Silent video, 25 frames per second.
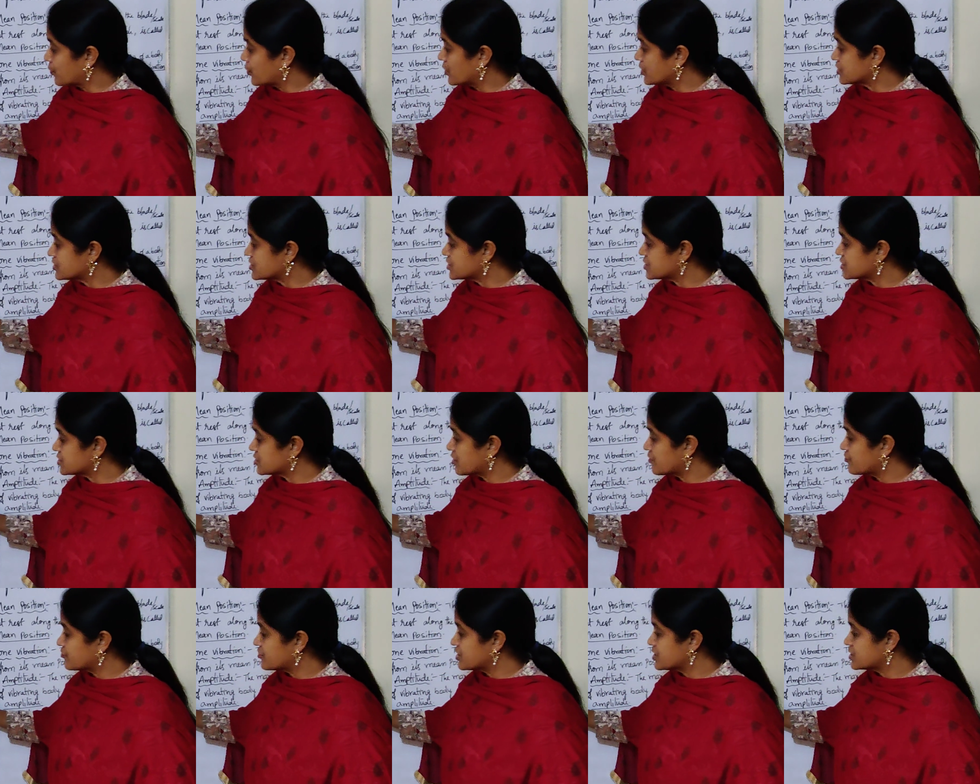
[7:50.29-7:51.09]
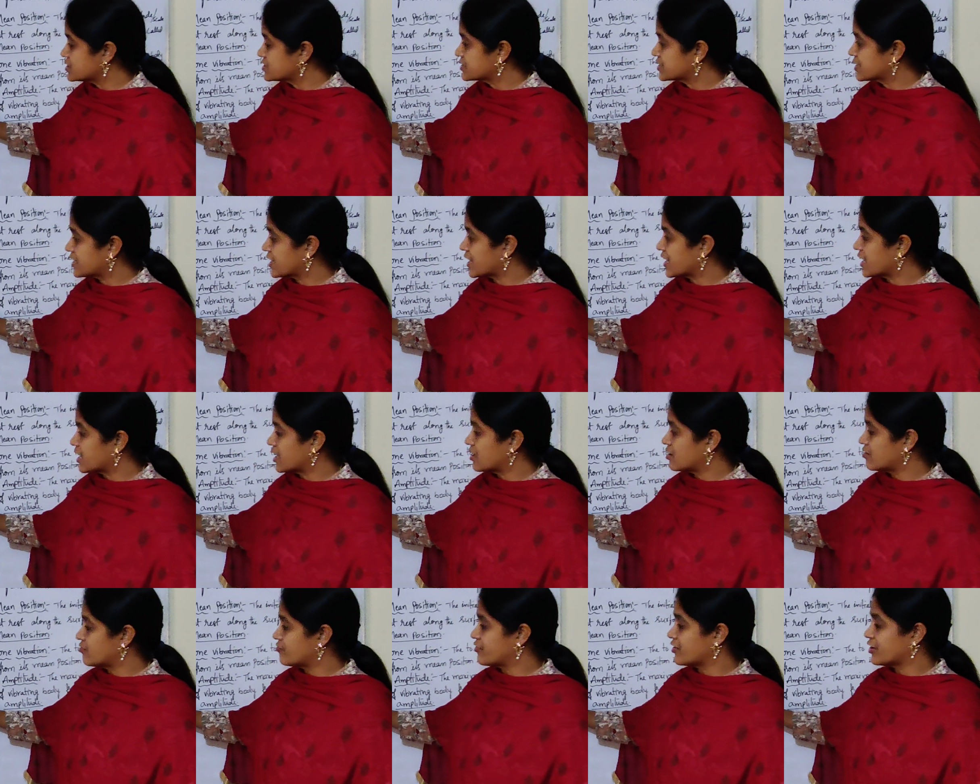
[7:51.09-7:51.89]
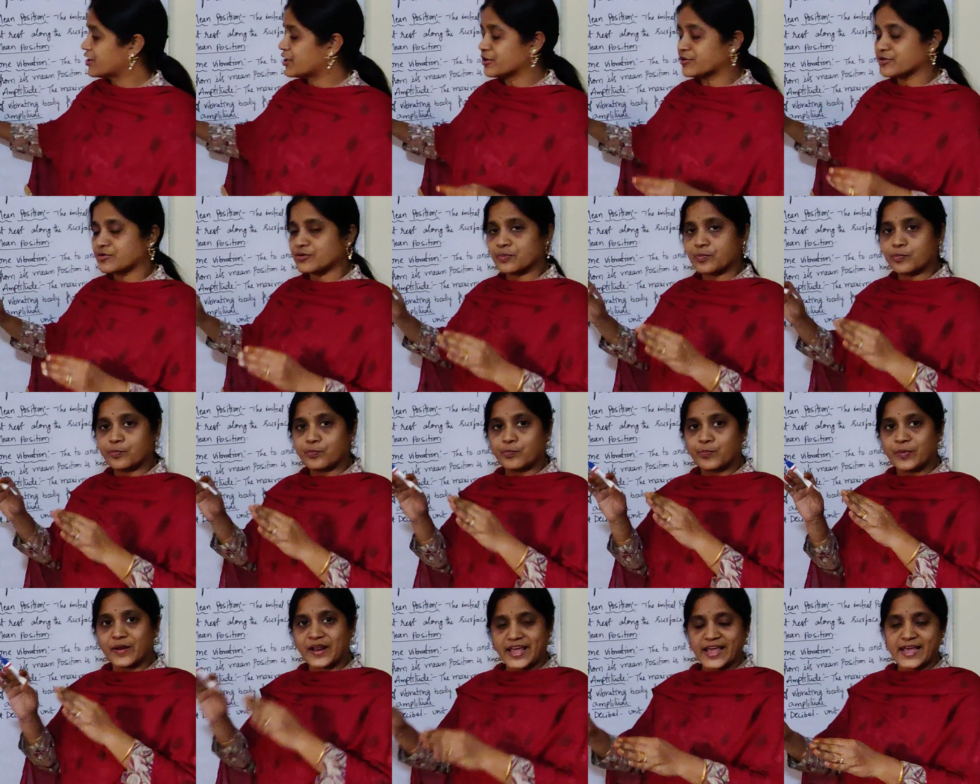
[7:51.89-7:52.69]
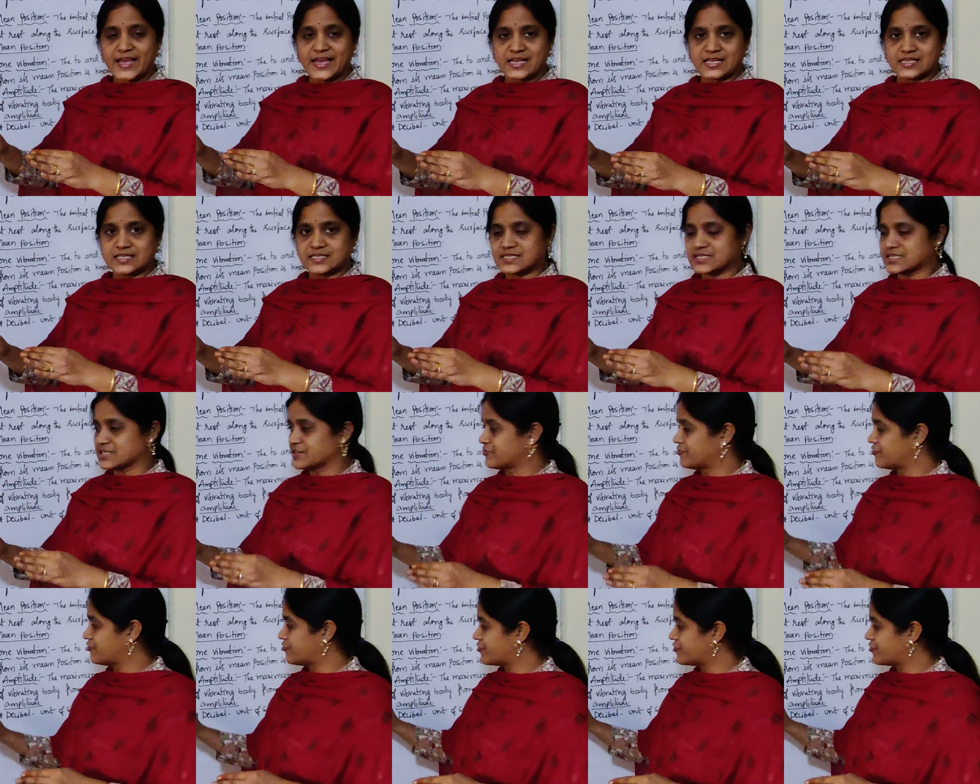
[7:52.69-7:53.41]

position of the scale where you placed.